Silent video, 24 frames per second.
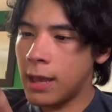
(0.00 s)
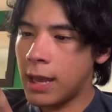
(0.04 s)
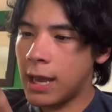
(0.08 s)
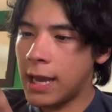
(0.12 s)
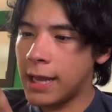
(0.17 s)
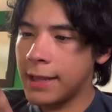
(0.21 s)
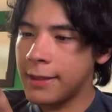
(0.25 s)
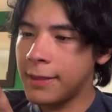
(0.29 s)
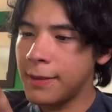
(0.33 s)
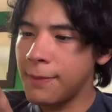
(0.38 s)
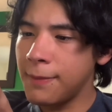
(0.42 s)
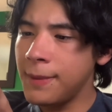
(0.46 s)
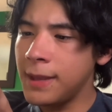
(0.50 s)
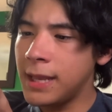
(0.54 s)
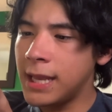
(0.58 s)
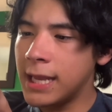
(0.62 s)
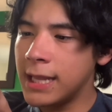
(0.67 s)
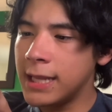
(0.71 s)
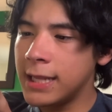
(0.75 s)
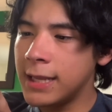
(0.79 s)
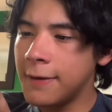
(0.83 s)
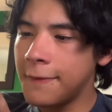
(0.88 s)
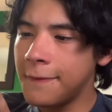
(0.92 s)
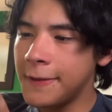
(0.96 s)
At the
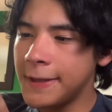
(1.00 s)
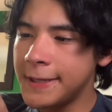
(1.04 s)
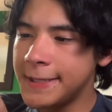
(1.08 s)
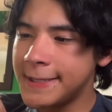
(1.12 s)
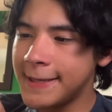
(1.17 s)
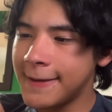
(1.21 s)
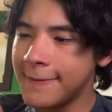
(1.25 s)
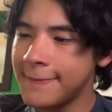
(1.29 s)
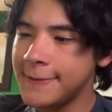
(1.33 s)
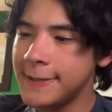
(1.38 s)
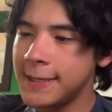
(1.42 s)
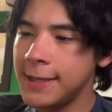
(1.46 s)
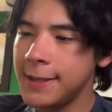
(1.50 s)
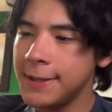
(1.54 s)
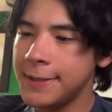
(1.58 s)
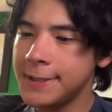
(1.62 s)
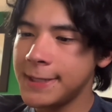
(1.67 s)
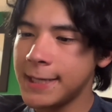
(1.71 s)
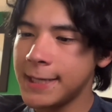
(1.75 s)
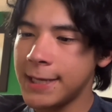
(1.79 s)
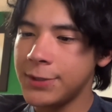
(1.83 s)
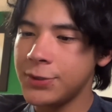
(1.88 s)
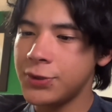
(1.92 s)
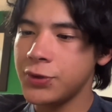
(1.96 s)
beginning of the 17th
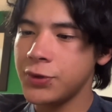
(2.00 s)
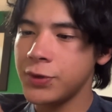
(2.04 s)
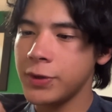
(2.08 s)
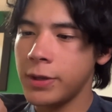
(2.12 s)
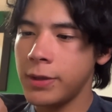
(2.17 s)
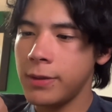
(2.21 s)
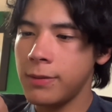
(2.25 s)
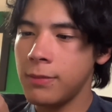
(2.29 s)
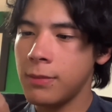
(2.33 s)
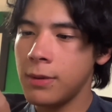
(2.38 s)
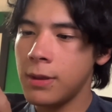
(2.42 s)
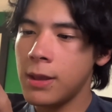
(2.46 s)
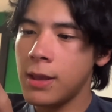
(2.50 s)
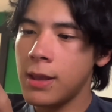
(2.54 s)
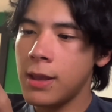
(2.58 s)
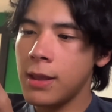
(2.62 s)
century,